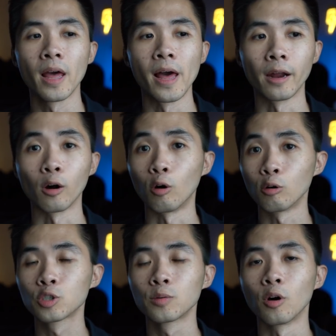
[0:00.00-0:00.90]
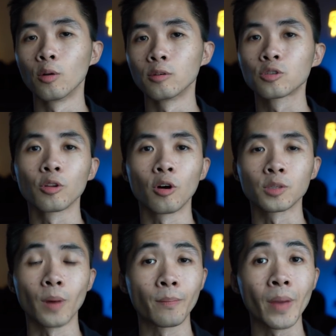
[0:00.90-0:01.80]
and I also almost
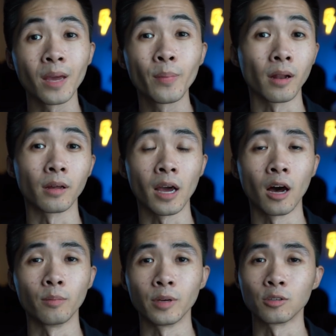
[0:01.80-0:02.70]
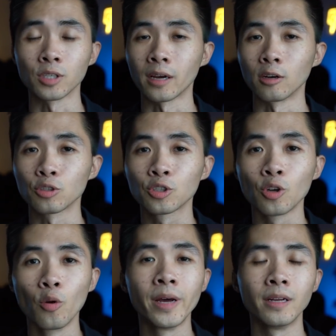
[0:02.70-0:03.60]
lost my PayPal account because I got
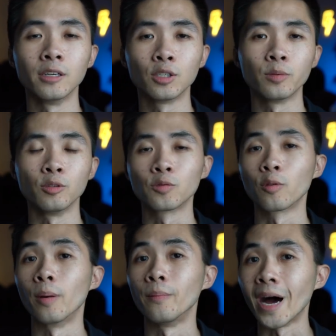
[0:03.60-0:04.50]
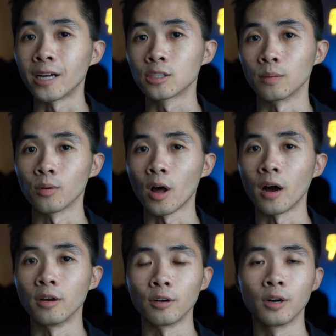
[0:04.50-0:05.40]
so many disputes from a bad
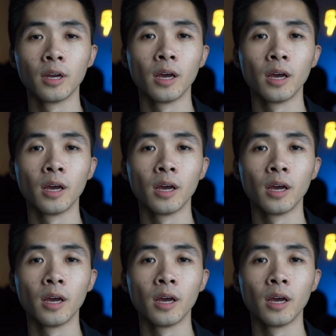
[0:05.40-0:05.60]
supplier